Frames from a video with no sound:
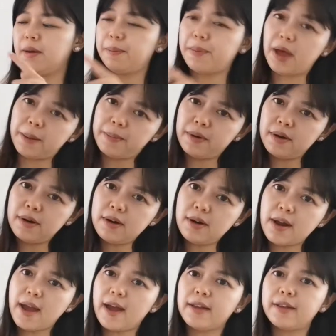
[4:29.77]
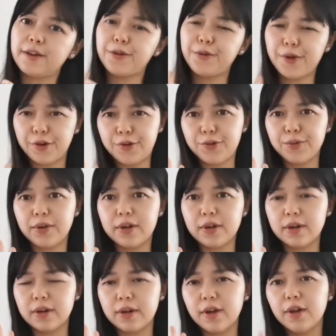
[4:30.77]
pepper, and a red
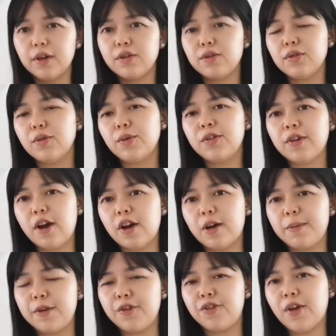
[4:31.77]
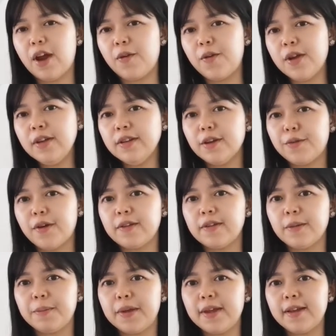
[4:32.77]
sugar. So which I'll be sharing the
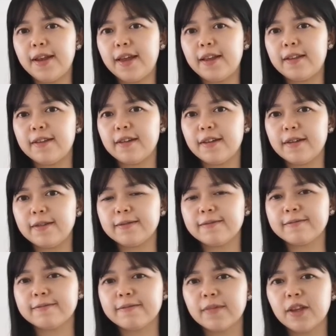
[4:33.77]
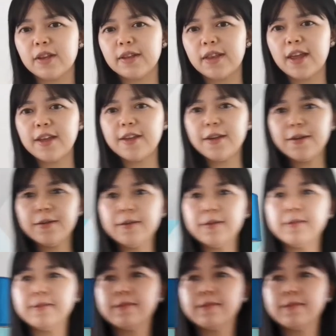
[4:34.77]
recipe later. Thank you.